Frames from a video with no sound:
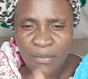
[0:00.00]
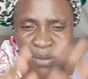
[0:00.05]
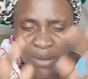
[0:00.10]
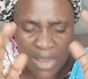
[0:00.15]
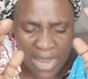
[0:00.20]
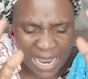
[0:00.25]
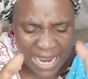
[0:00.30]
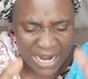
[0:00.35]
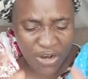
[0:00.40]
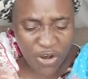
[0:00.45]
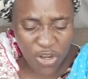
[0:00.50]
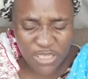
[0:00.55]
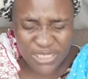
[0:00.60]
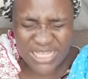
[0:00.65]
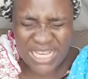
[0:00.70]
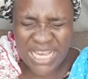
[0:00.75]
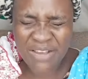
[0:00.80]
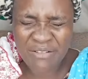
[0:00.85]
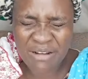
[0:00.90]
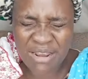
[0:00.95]
I
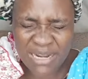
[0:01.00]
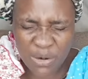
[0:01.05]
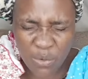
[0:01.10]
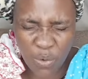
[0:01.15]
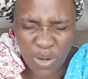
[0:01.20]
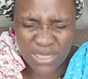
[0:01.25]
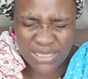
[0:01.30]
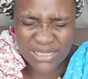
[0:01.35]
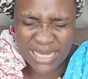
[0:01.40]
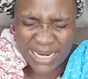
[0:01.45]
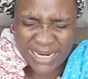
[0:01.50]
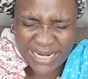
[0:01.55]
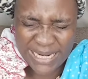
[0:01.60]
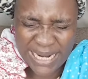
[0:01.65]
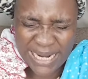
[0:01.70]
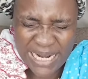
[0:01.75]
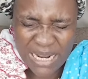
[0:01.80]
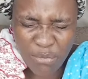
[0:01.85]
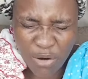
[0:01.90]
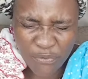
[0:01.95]
consecrate the water in the
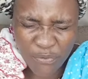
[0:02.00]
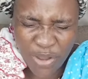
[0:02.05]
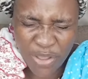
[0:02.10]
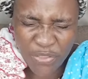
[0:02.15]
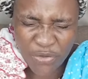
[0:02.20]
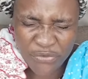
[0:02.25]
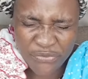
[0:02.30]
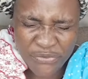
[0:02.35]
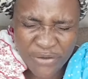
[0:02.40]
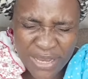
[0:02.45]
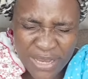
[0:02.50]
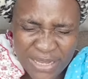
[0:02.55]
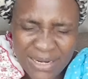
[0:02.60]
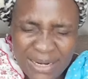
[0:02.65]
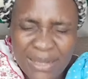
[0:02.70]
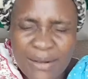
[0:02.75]
name of God the Father.